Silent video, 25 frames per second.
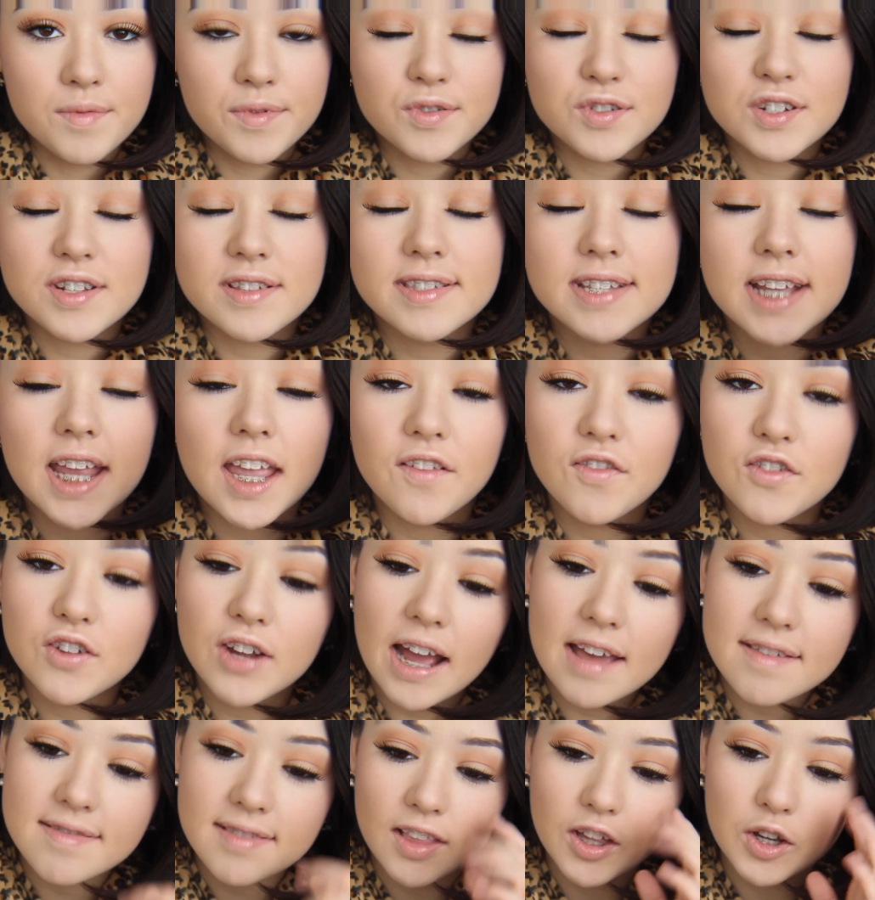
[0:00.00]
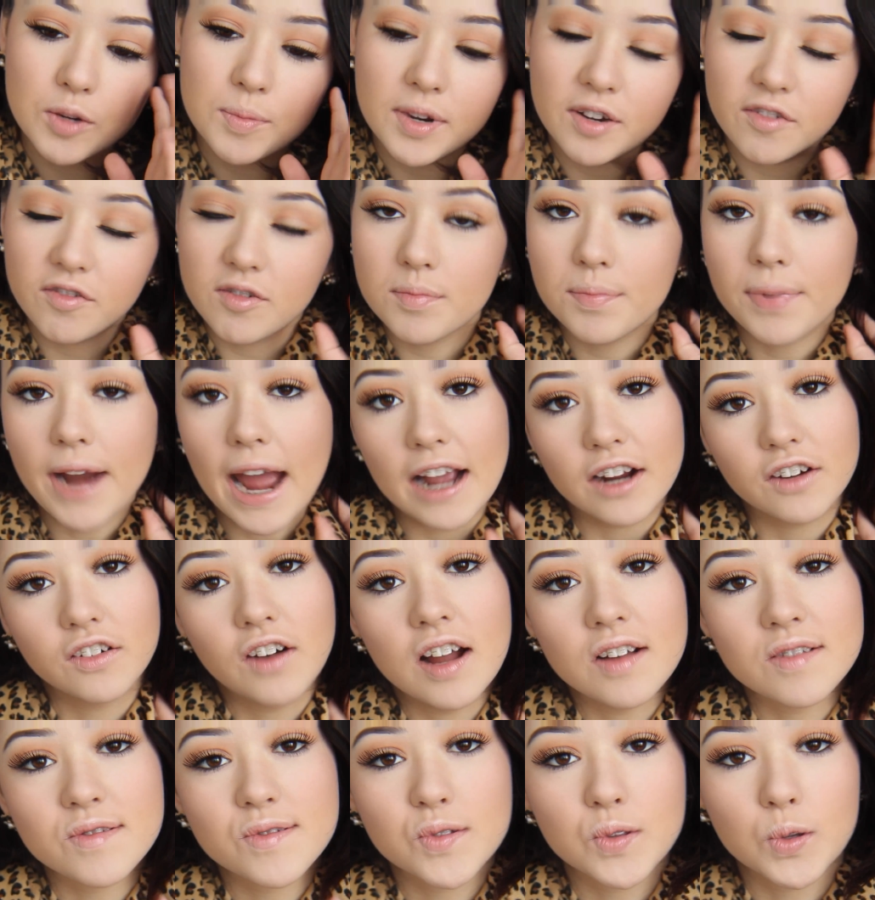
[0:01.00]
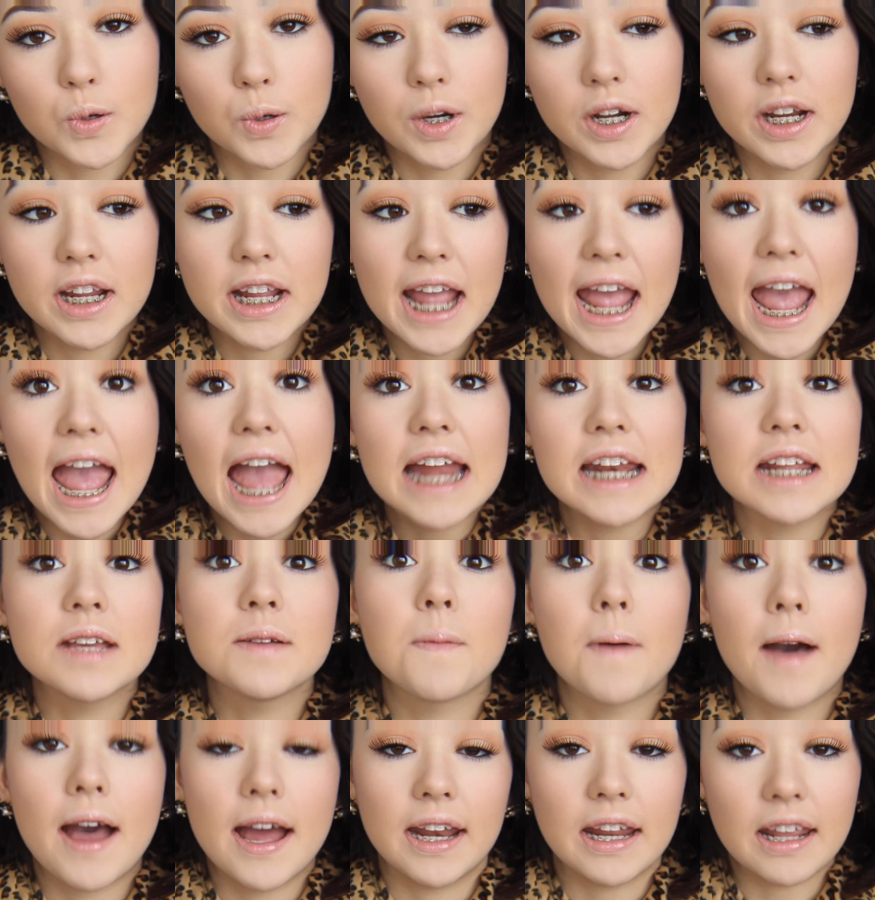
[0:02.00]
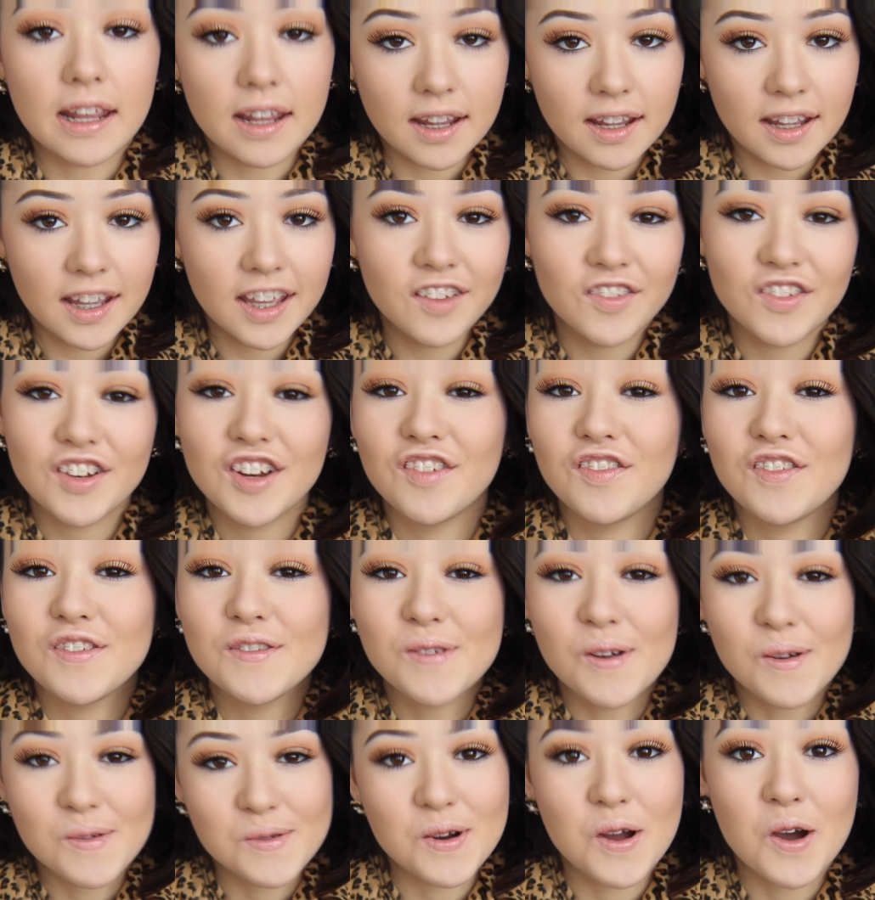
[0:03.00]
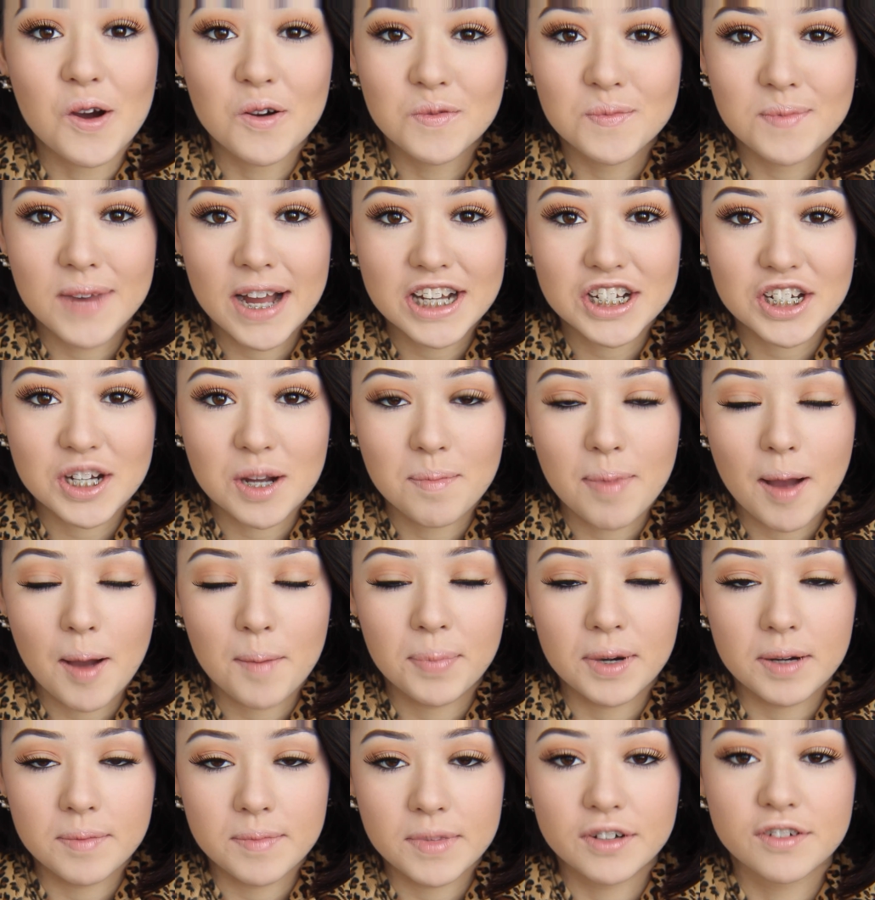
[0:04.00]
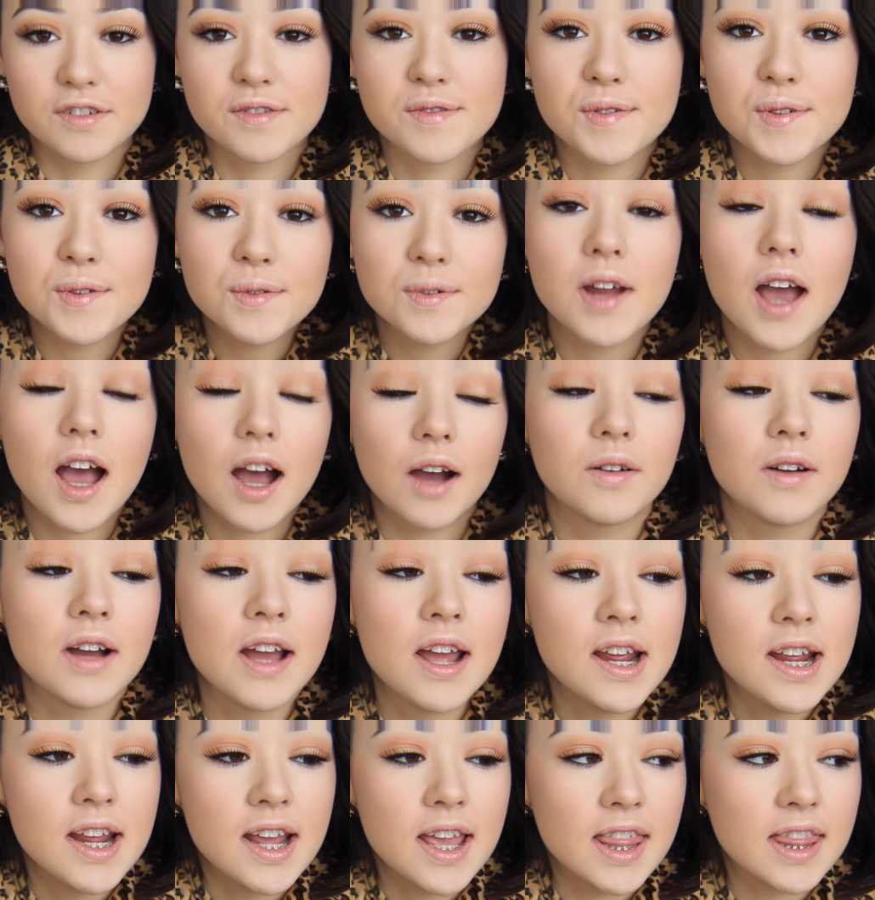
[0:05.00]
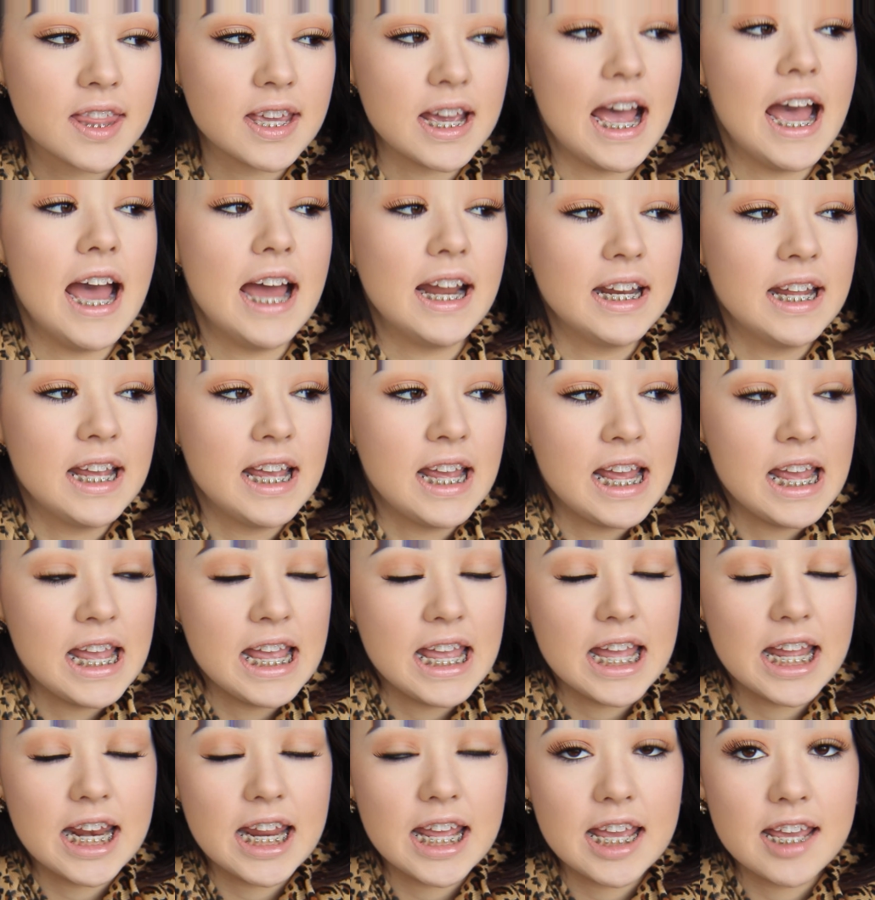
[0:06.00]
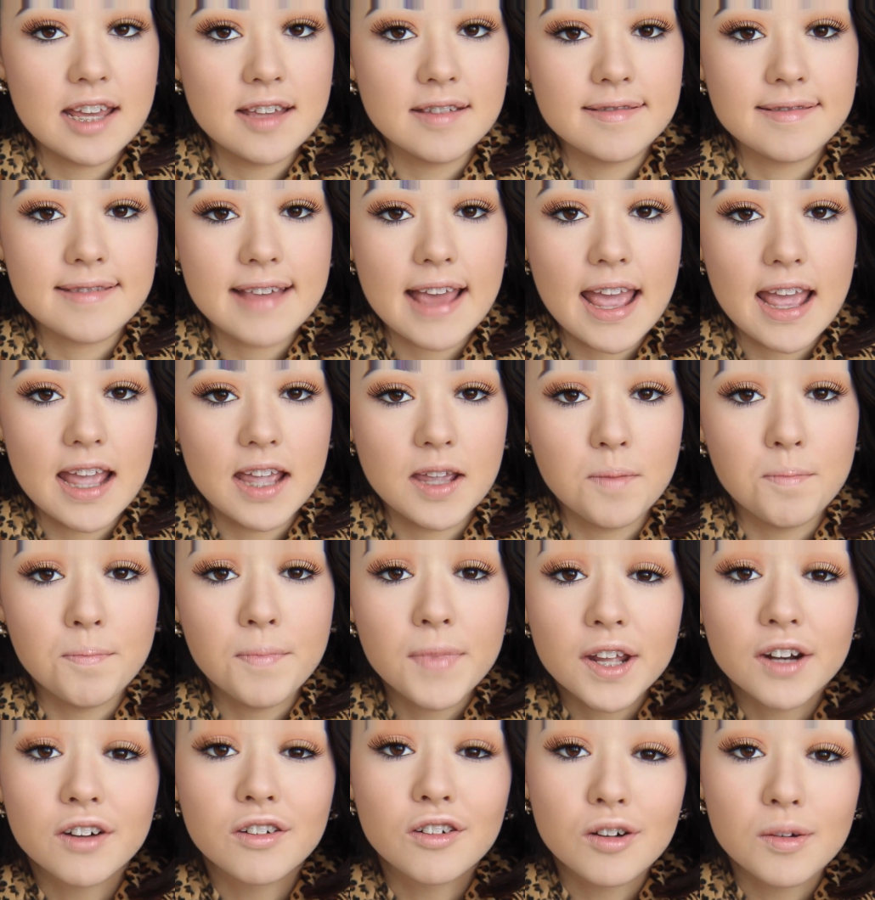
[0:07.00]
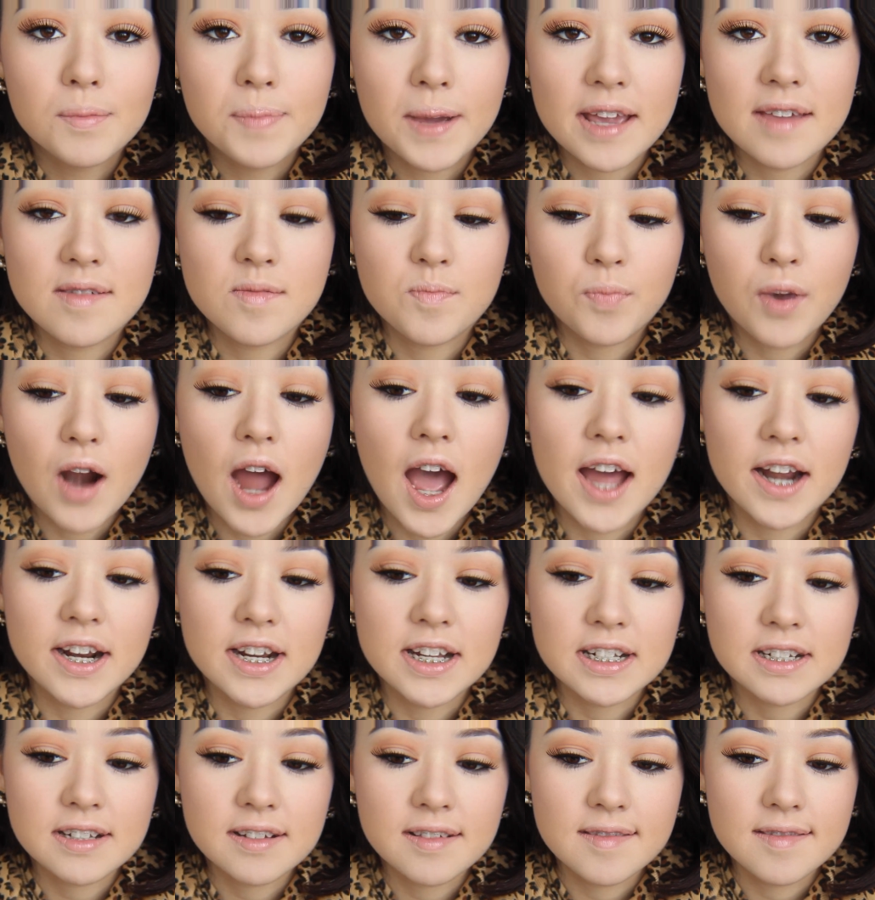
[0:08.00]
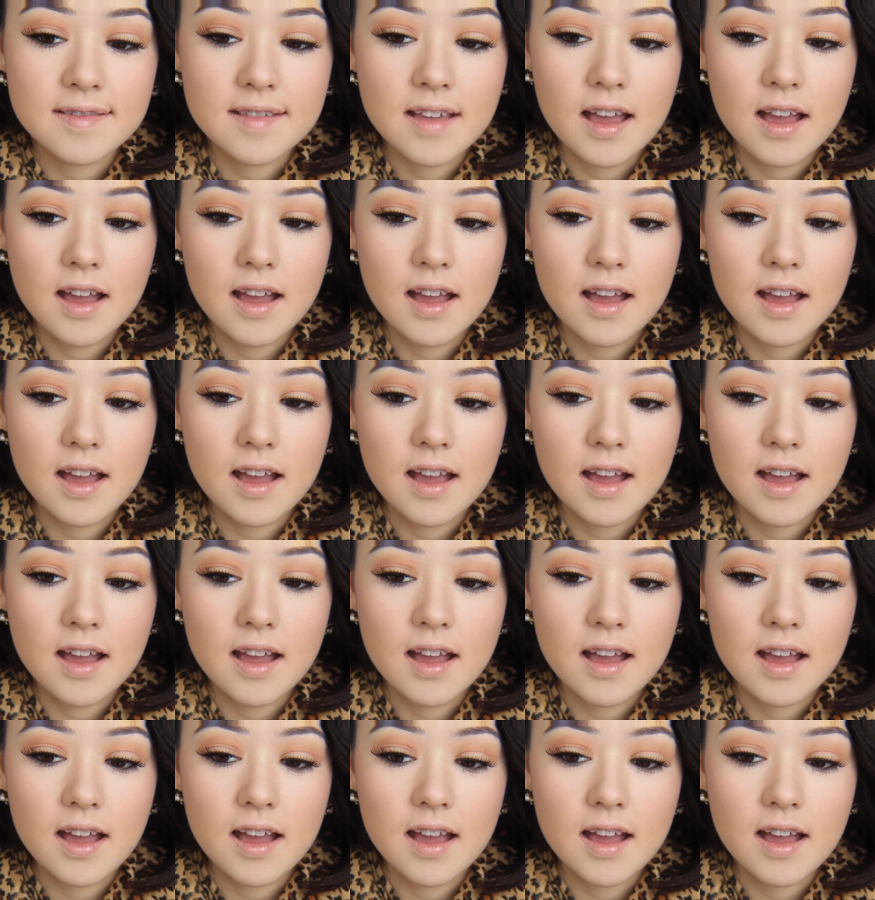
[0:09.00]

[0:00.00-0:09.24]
So just to give you guys a little bit of a background story, anybody, even if you don't know much about Bare Minerals, you know that it is a mineral-based product